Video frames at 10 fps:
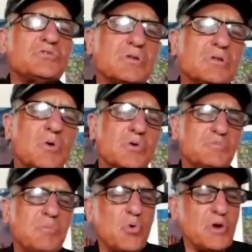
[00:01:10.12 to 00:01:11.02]

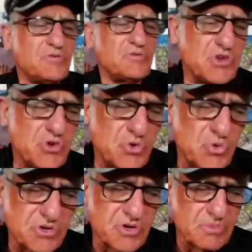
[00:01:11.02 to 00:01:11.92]
lowest point for you
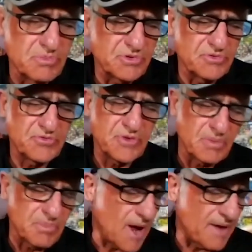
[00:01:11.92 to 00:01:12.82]
in terms of, I
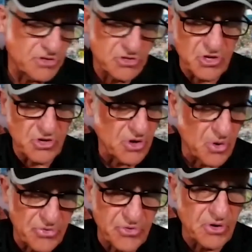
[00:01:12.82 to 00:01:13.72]
mean, obviously you're
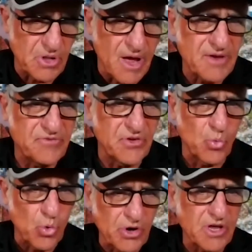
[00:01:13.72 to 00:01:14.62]
going through your life, you're
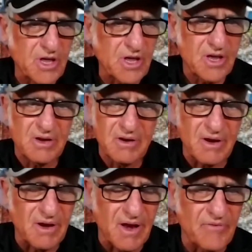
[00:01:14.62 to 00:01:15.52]
working
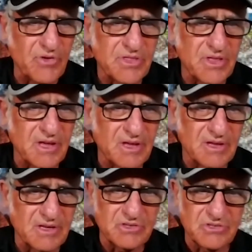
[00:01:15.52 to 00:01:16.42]
and everything
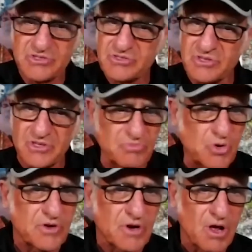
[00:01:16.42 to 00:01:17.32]
is
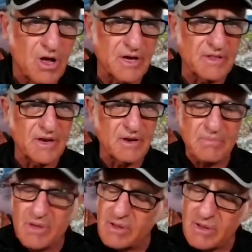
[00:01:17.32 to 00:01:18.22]
moving along, and then
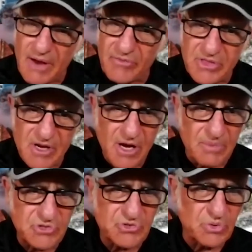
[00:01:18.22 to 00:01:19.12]
everything
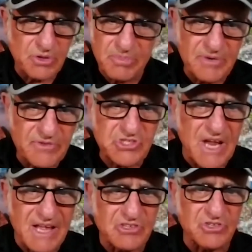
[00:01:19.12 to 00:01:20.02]
comes to a little bit of a
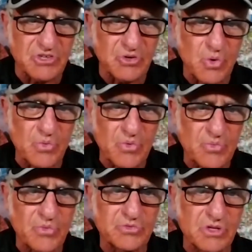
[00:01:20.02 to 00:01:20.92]
standstill. What
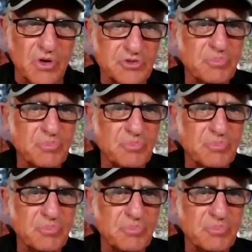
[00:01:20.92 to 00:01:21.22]
was the lowest?